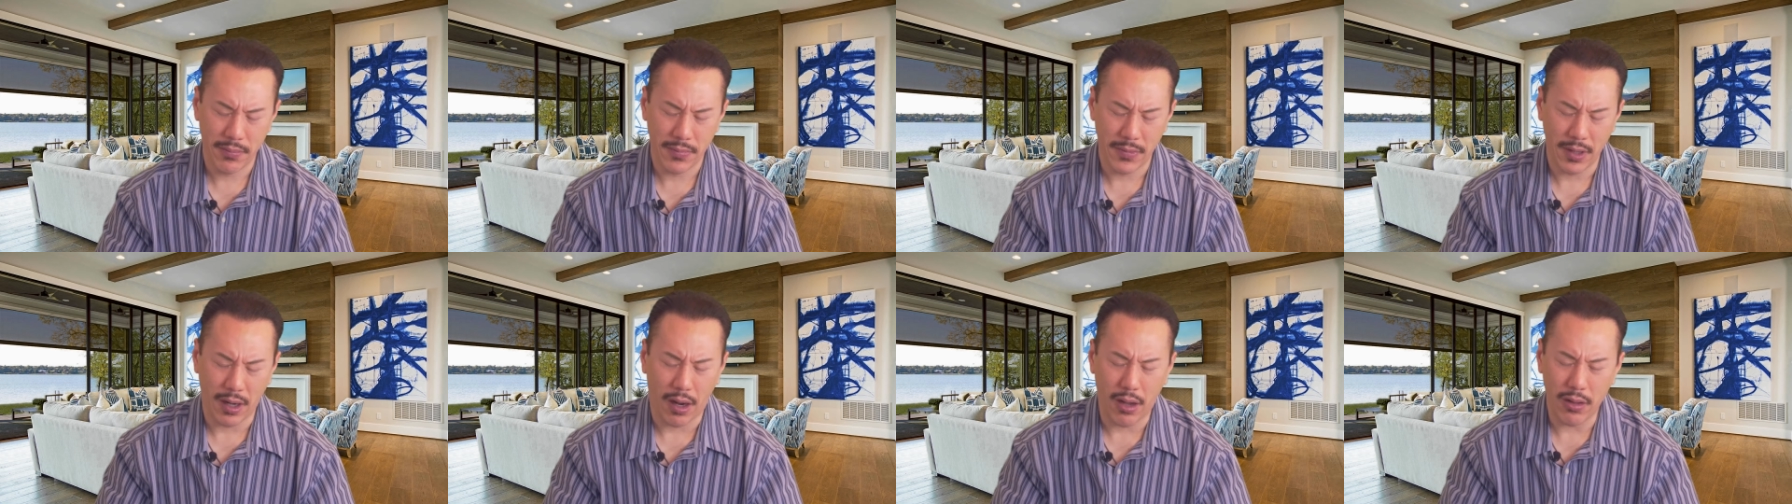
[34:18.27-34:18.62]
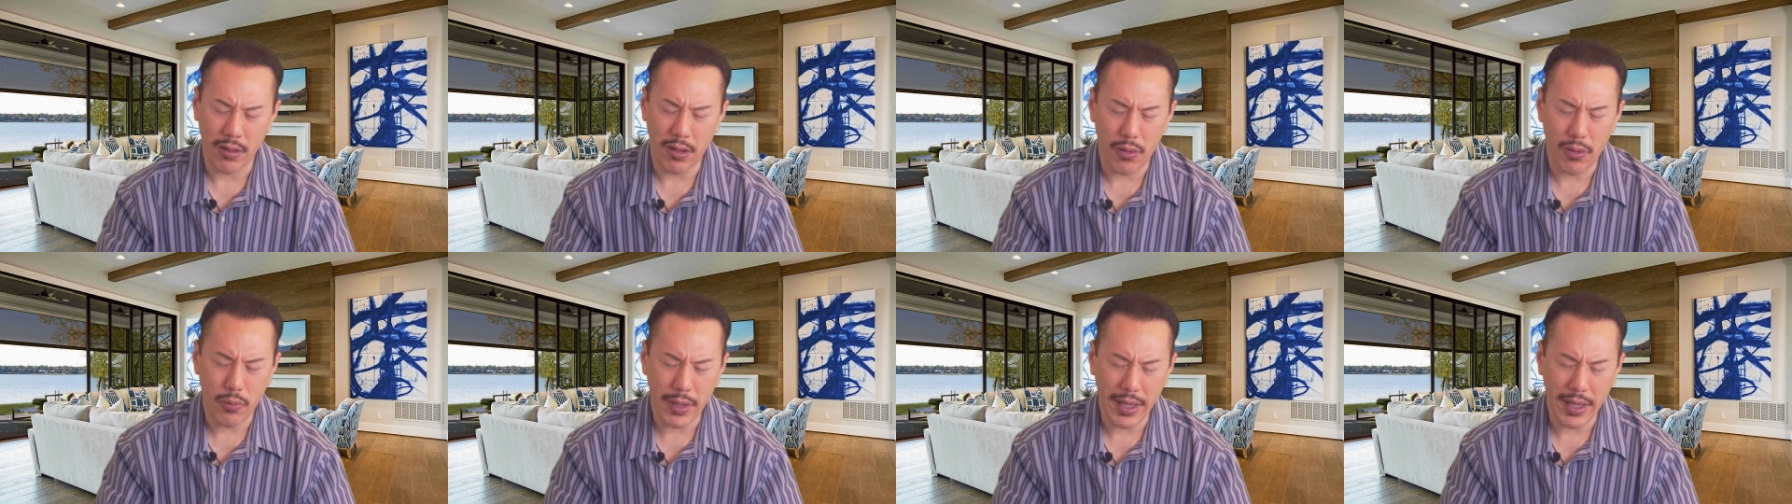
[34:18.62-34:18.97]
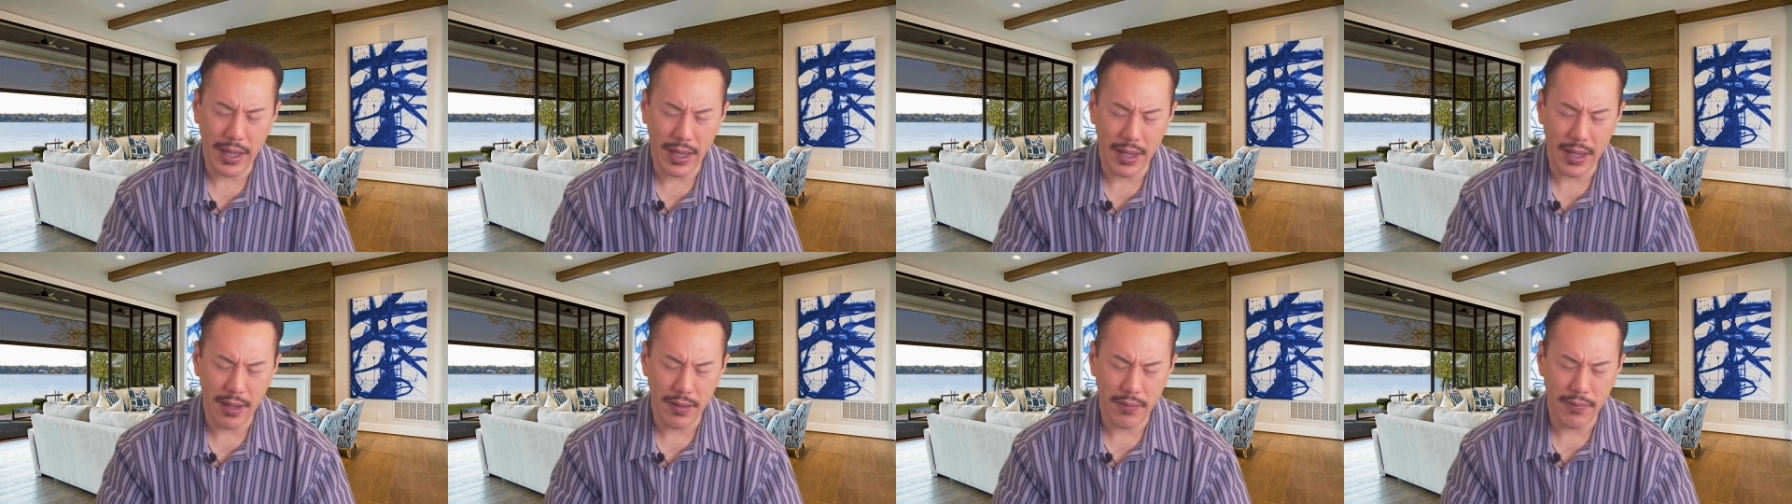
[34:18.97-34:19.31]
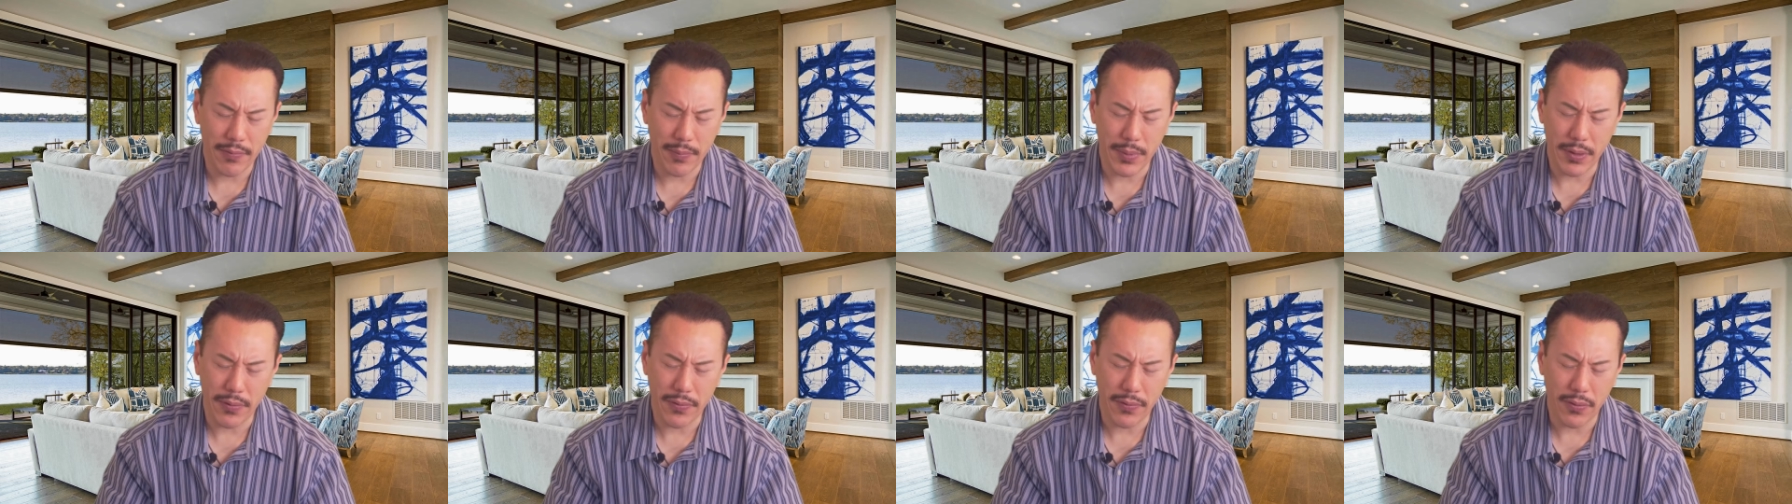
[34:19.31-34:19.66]
how long we have
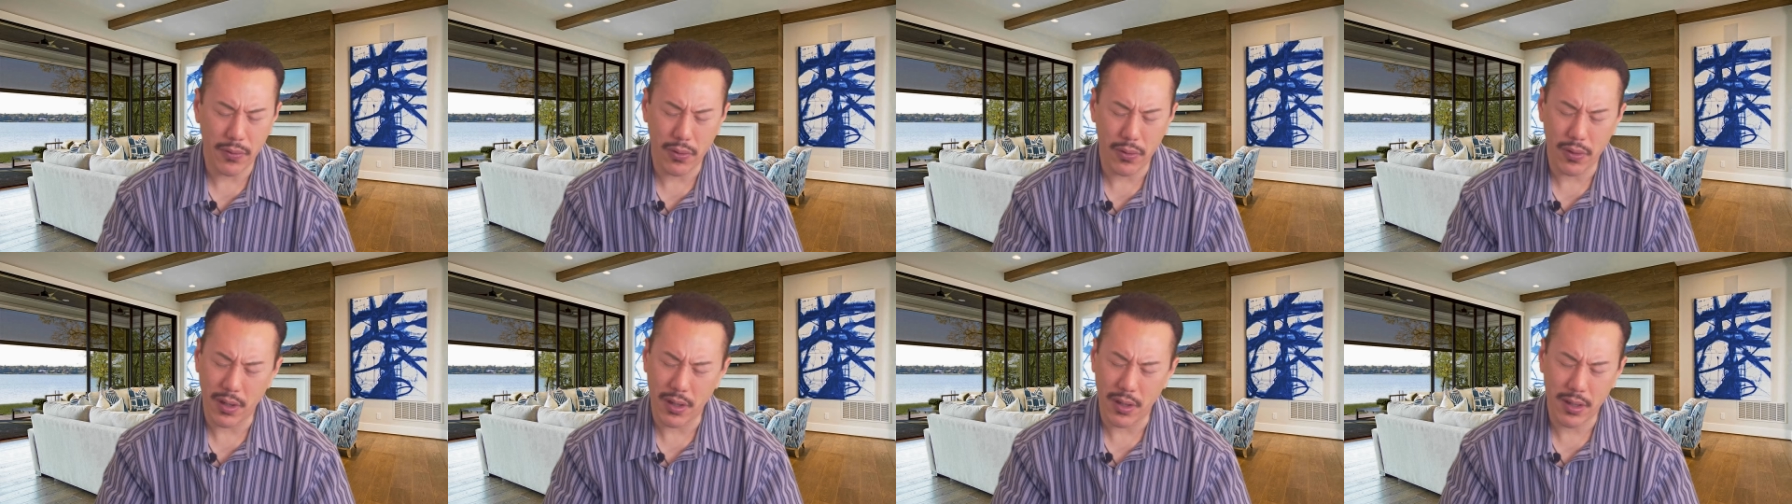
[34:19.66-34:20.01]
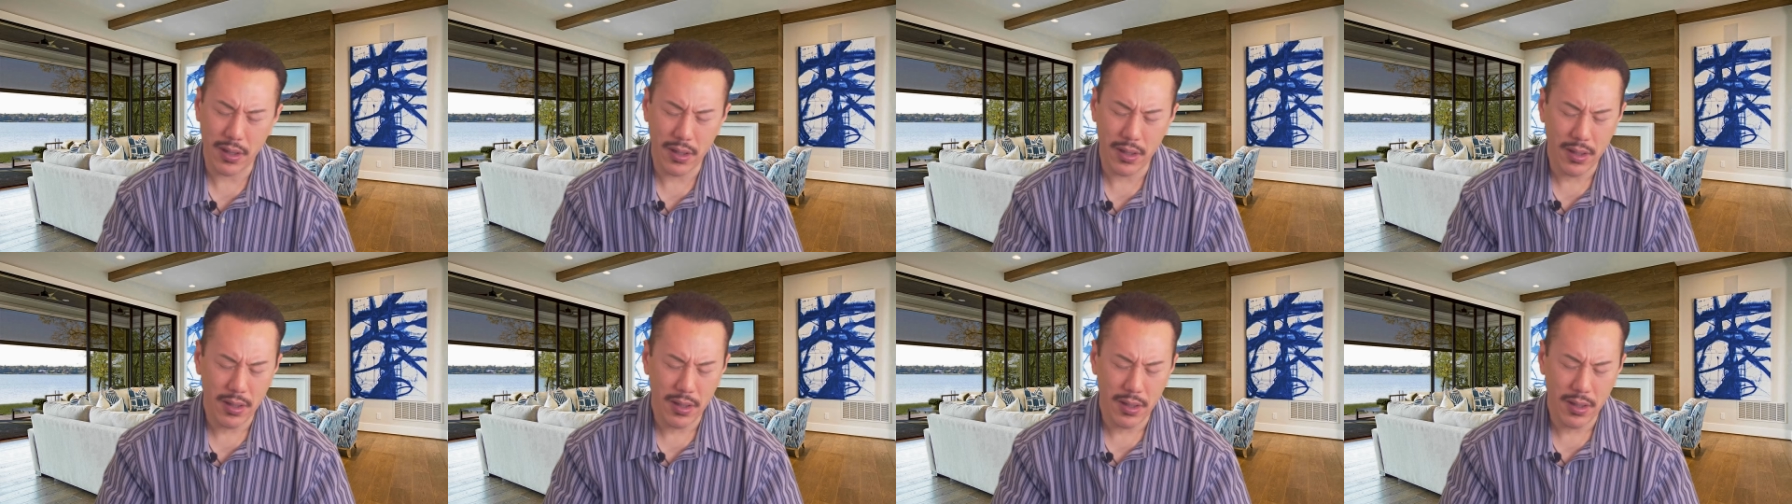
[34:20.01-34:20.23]
before